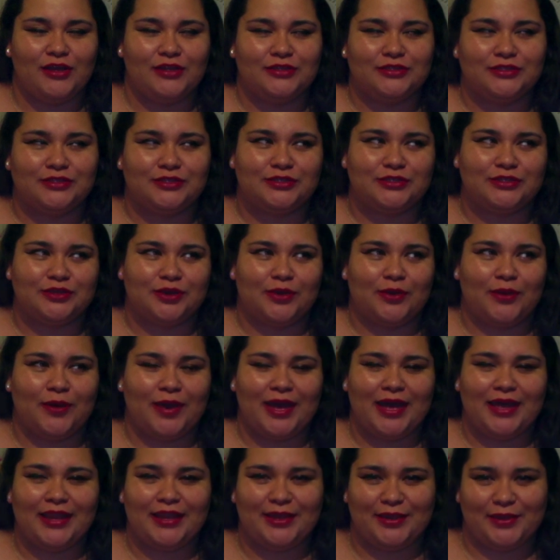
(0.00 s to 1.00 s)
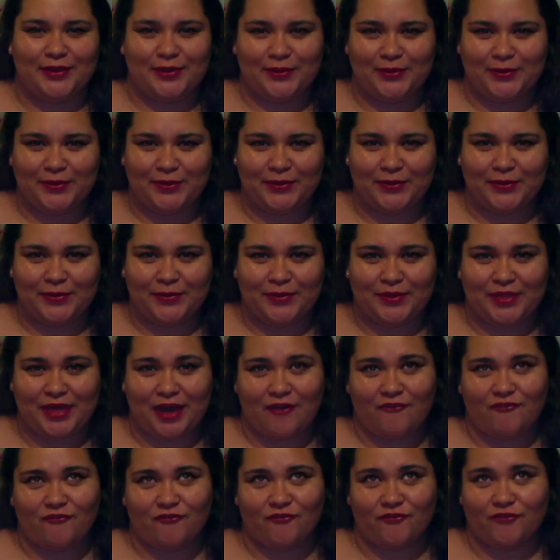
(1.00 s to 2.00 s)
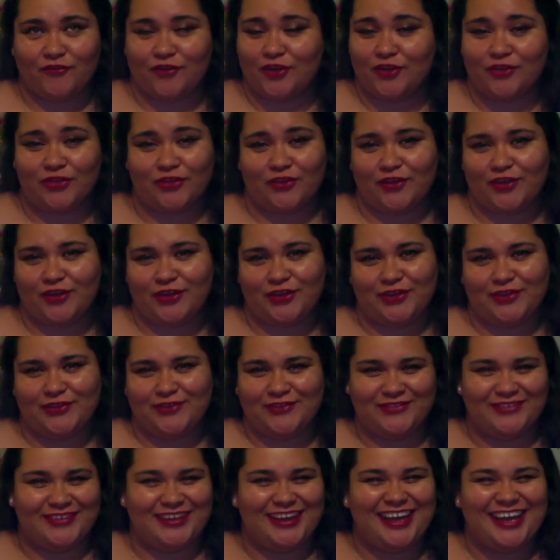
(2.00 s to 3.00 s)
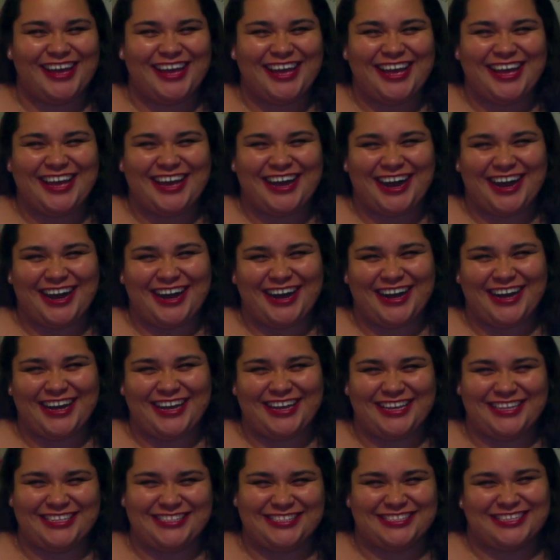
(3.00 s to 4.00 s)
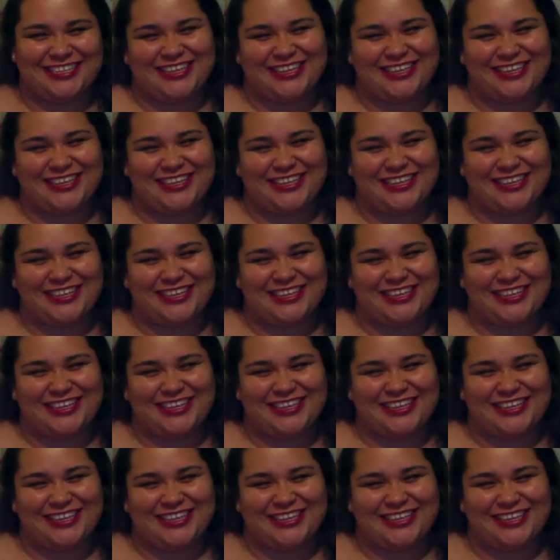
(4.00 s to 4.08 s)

So anywho, without further ado, let's